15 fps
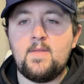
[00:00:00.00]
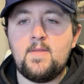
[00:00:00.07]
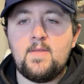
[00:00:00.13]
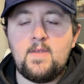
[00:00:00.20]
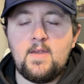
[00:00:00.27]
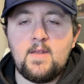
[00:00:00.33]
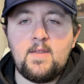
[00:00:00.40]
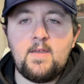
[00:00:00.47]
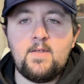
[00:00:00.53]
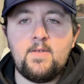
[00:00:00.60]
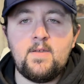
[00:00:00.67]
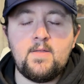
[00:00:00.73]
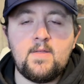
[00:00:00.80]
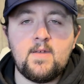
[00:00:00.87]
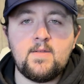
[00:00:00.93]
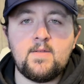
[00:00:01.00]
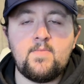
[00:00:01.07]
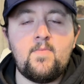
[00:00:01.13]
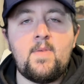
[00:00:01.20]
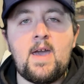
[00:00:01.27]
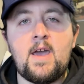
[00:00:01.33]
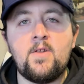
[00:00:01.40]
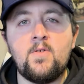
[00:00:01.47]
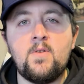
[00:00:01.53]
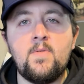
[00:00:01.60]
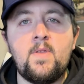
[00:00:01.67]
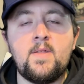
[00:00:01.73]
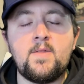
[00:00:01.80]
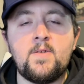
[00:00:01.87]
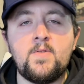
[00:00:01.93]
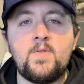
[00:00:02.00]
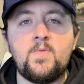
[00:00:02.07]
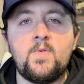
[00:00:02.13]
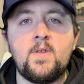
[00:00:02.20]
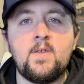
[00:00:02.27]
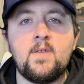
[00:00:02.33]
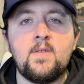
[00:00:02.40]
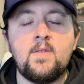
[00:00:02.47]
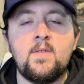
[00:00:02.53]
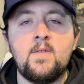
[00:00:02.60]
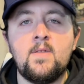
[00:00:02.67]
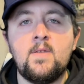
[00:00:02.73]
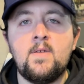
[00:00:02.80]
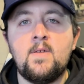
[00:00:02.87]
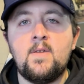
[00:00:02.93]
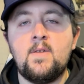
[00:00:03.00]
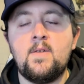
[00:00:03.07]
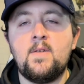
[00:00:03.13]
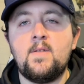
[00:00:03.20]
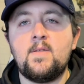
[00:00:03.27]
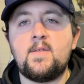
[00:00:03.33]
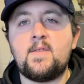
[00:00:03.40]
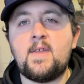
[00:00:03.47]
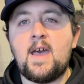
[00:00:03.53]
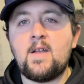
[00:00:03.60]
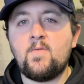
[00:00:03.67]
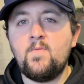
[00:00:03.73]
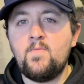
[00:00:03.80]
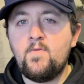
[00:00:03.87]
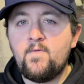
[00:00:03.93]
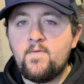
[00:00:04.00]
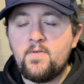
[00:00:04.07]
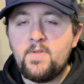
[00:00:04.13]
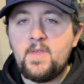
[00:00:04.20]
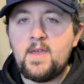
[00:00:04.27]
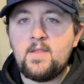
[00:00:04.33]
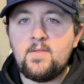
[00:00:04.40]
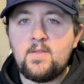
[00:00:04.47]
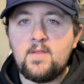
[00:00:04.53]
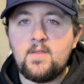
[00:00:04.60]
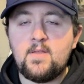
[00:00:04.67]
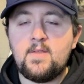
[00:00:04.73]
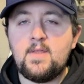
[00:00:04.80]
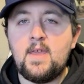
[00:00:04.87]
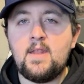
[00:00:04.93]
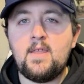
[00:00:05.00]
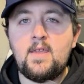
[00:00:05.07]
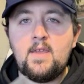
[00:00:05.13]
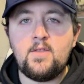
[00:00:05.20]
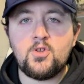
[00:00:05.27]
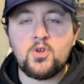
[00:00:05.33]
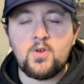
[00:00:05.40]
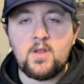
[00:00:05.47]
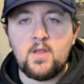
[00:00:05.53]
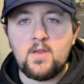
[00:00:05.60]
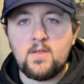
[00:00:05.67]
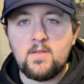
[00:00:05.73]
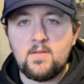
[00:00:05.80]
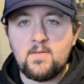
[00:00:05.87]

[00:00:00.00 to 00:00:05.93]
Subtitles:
the annealing doesn't matter unless you're doing stock removal, then heat treating.